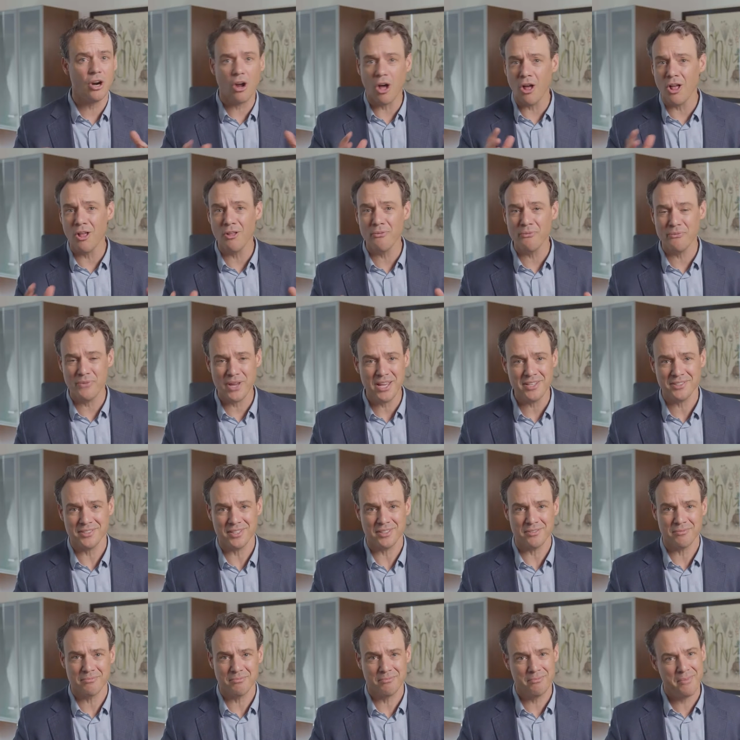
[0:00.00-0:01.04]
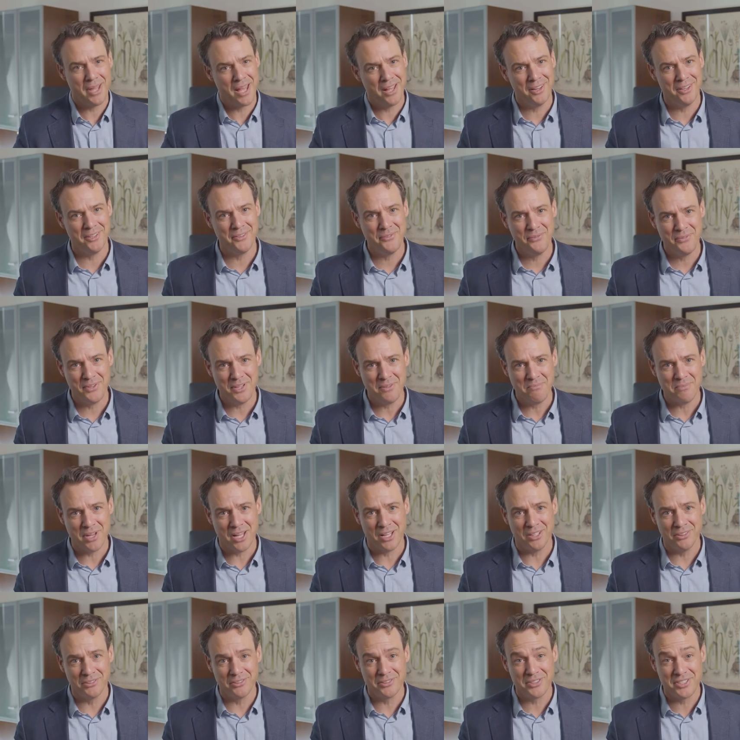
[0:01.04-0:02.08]
are all facing, male and
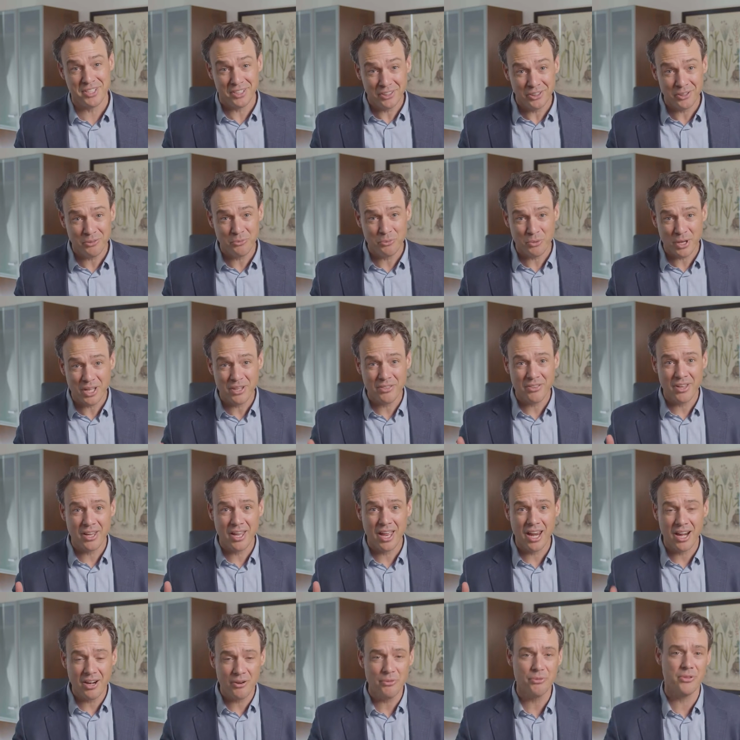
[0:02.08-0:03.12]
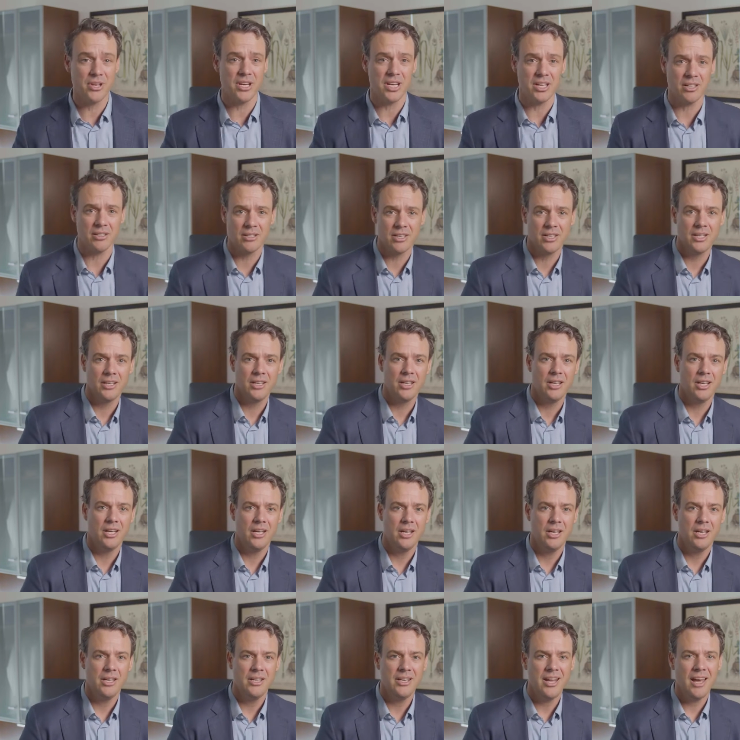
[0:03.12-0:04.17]
female, dealing with hair thinning.
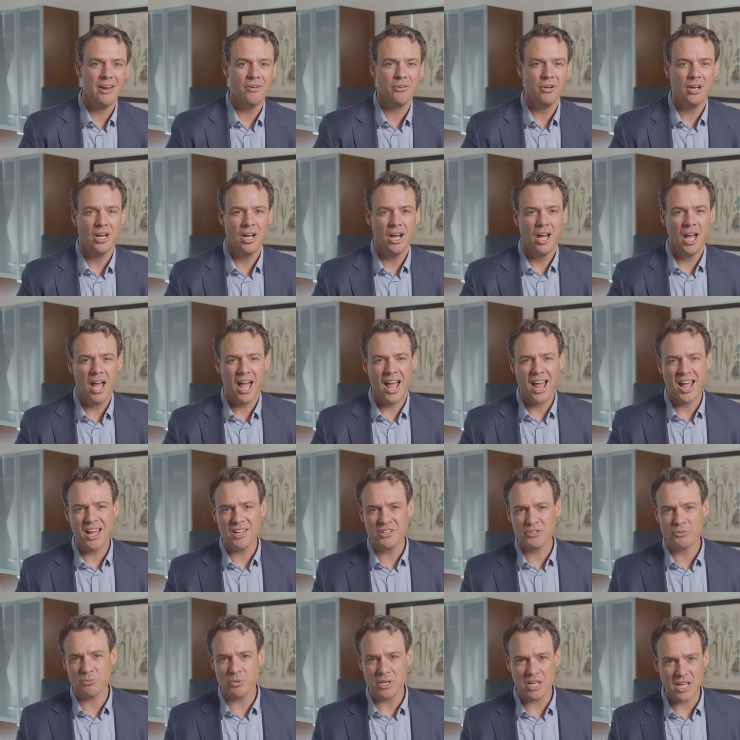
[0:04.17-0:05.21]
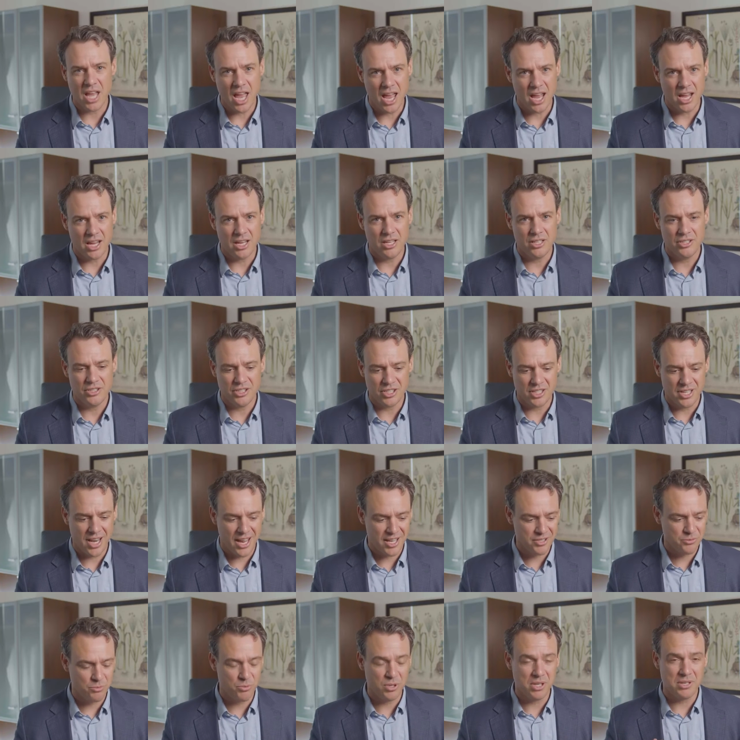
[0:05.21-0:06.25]
Now, as we age and
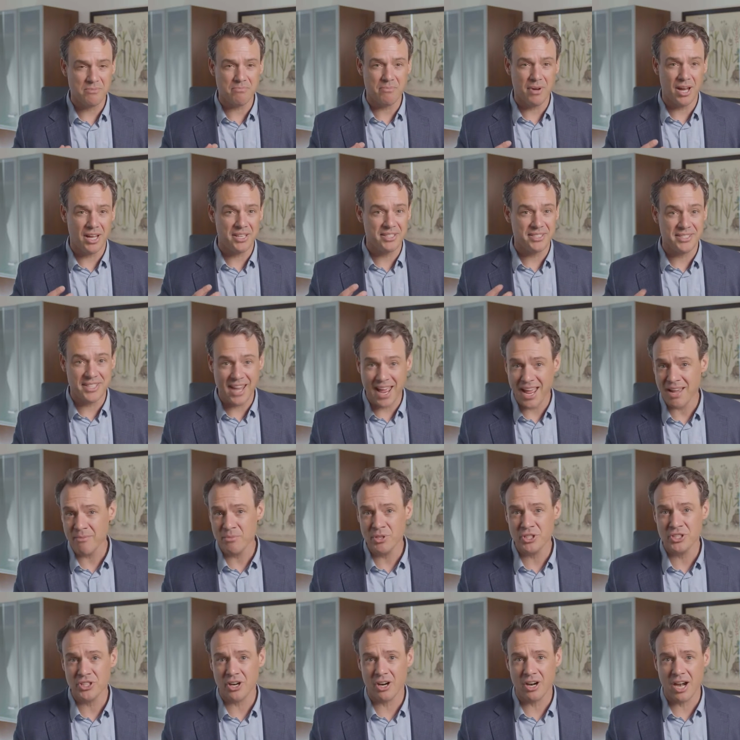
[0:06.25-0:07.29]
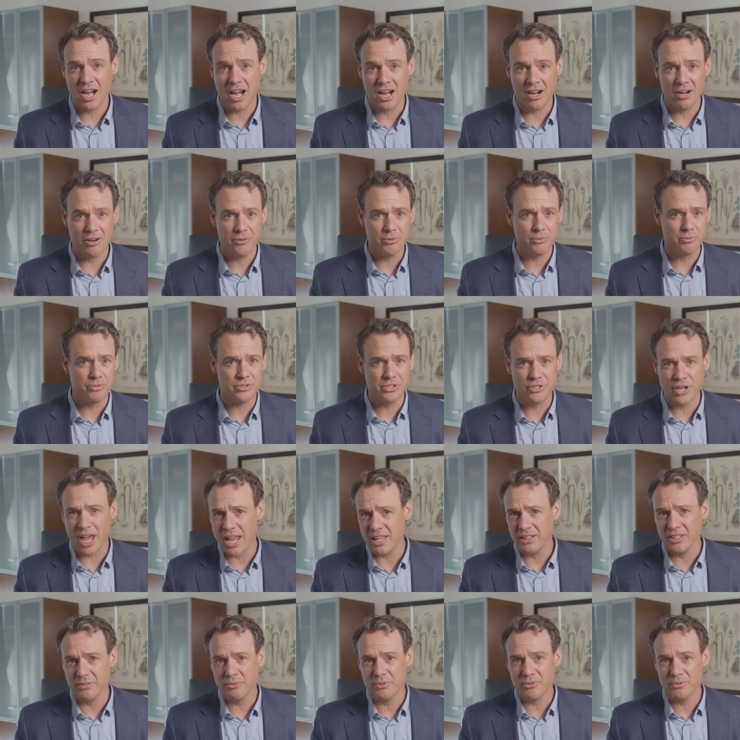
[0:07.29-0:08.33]
as we damage our hair through daily